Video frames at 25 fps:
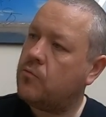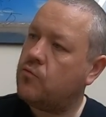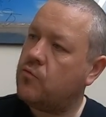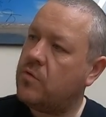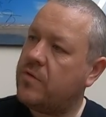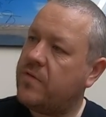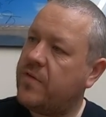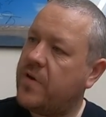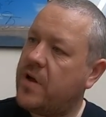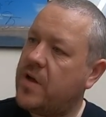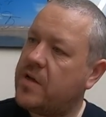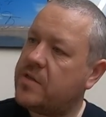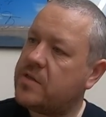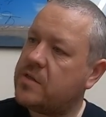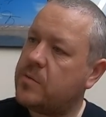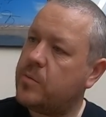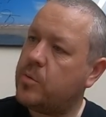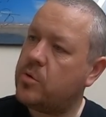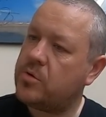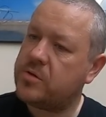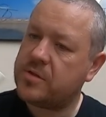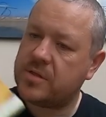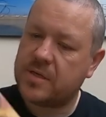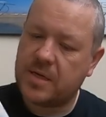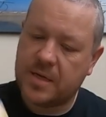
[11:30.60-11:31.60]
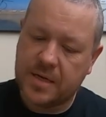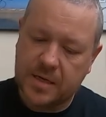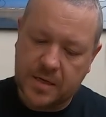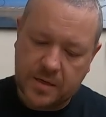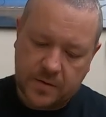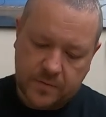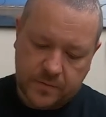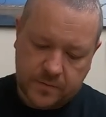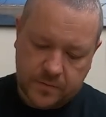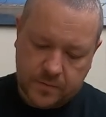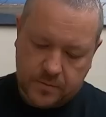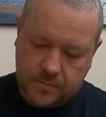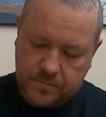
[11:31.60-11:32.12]
reversible
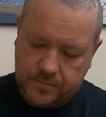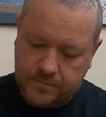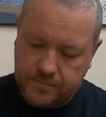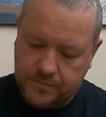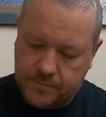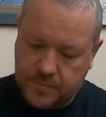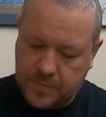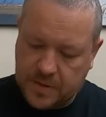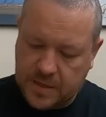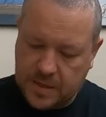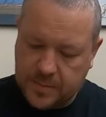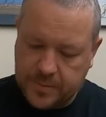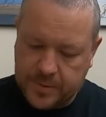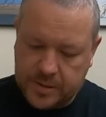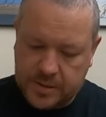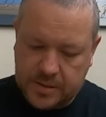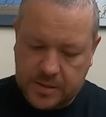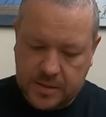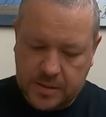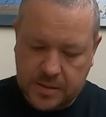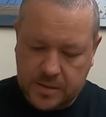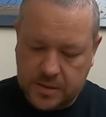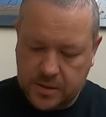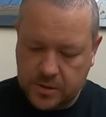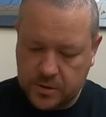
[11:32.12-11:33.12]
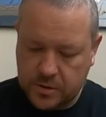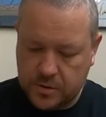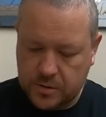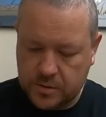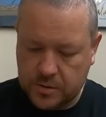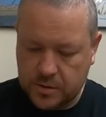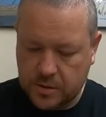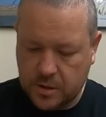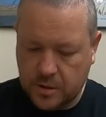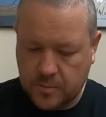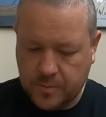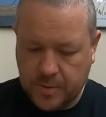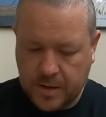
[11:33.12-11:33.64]
sleeve, limited edition.
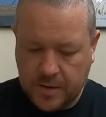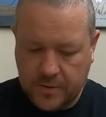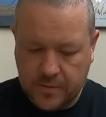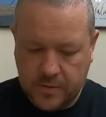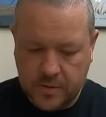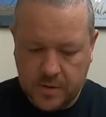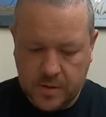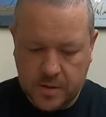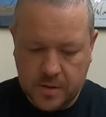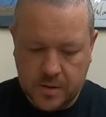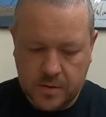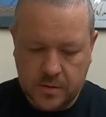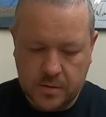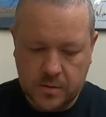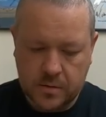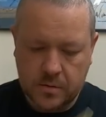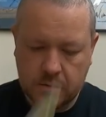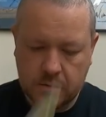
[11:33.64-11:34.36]
So apparently,